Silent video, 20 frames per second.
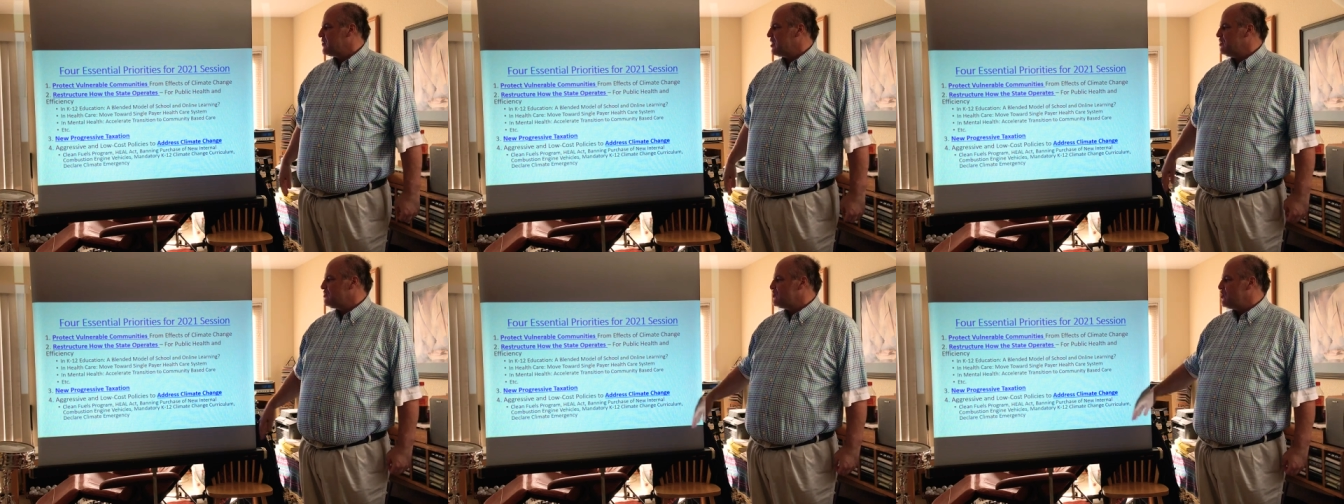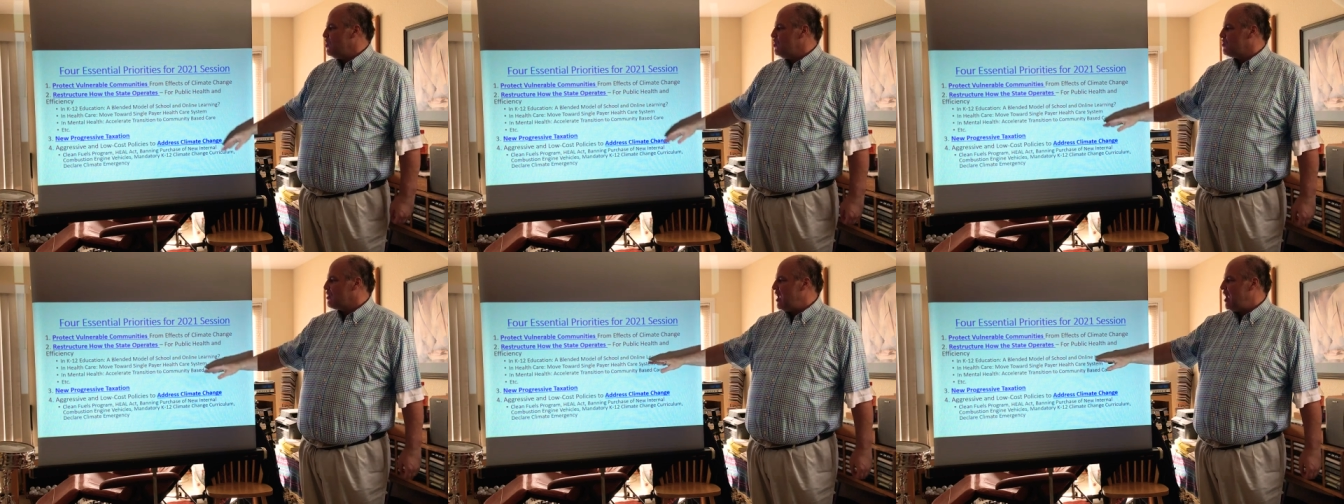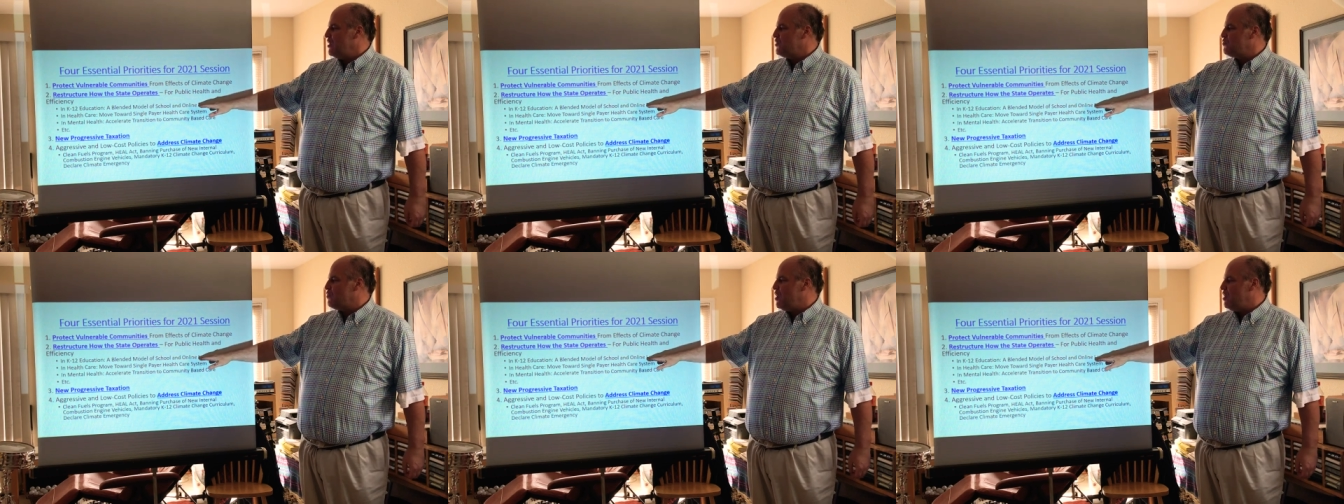So
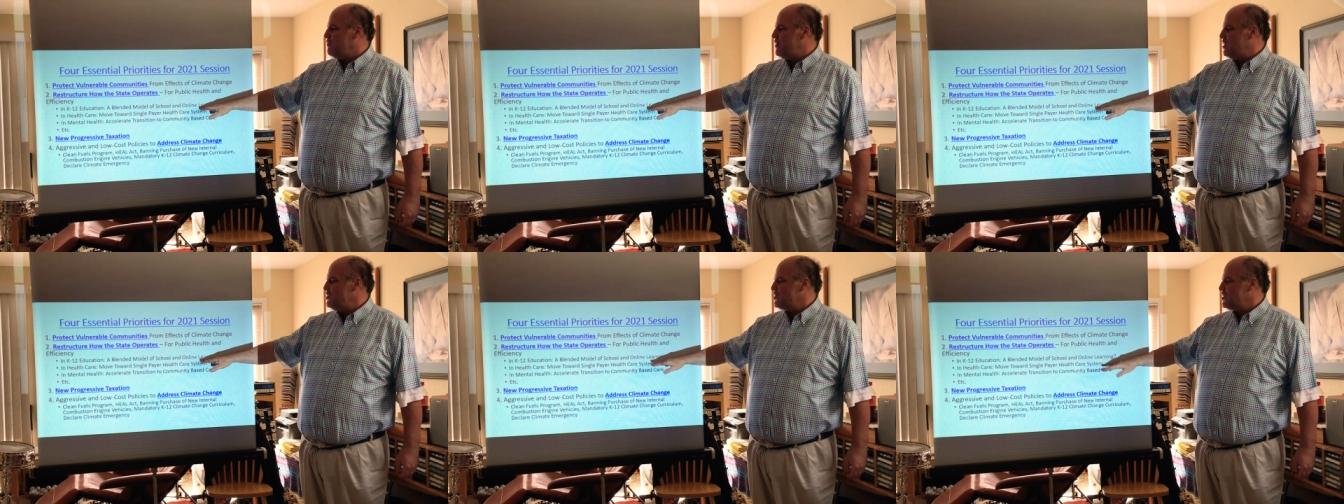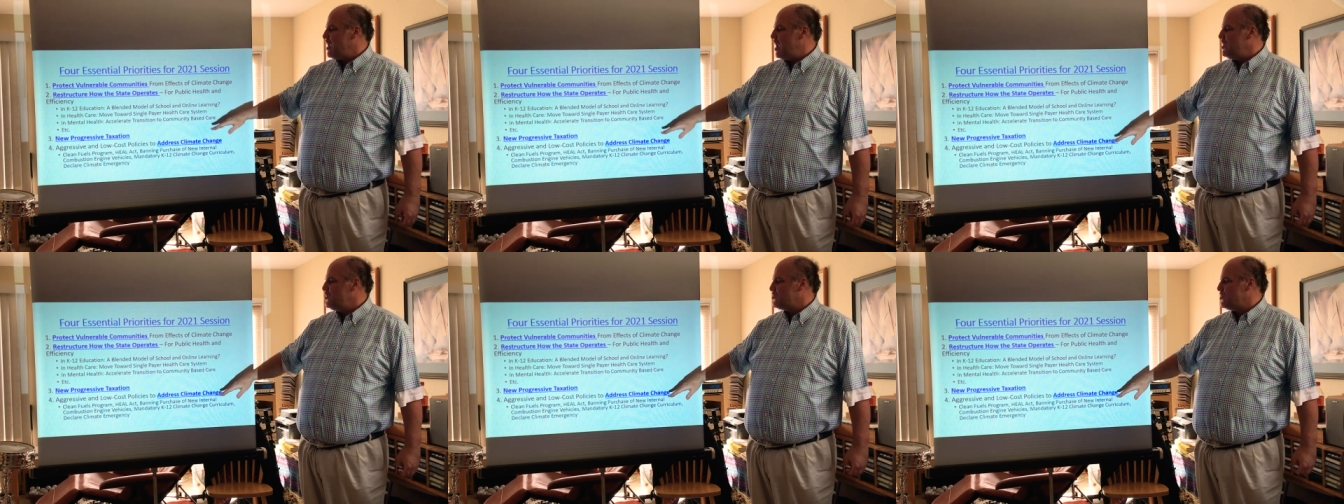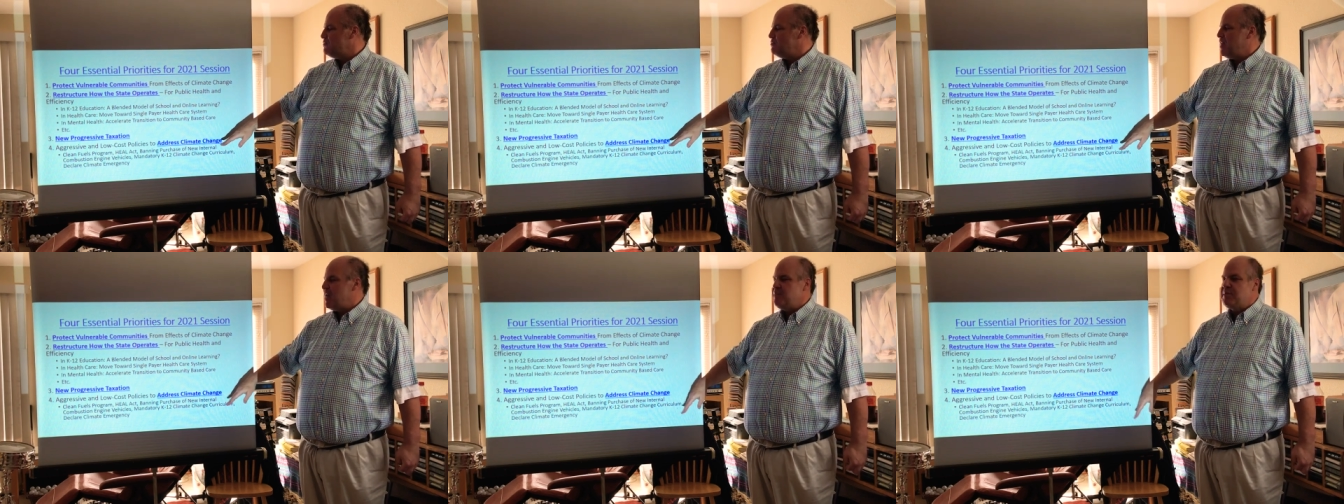K-12
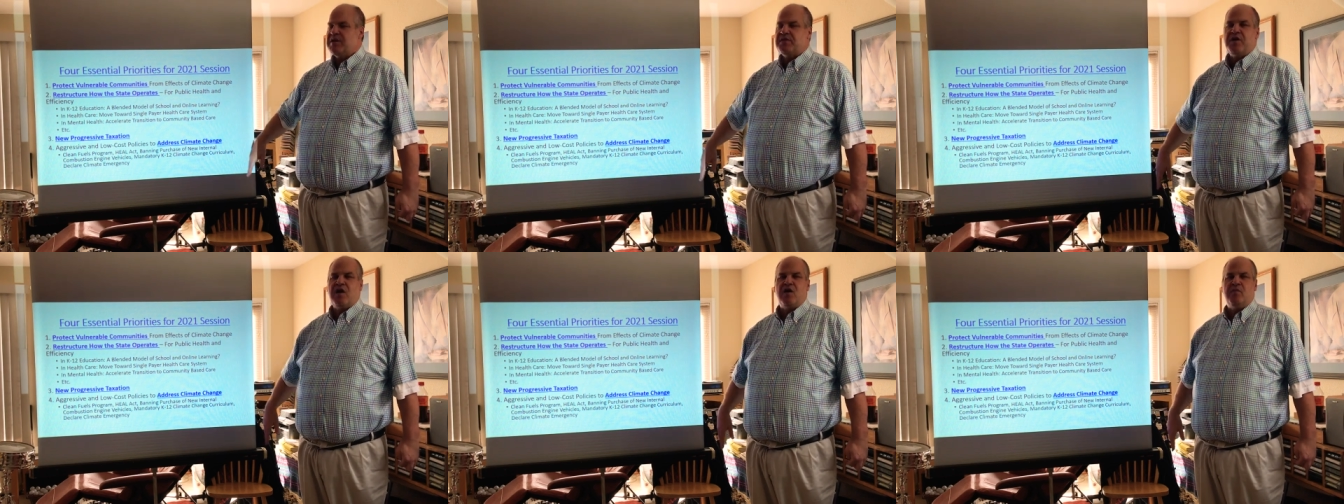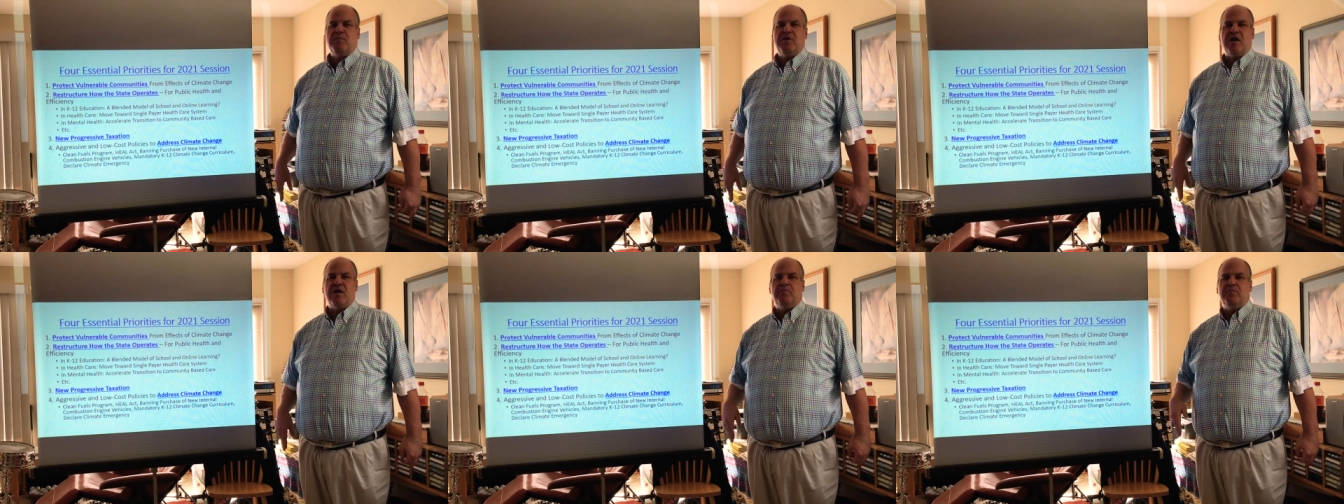education, maybe there'll be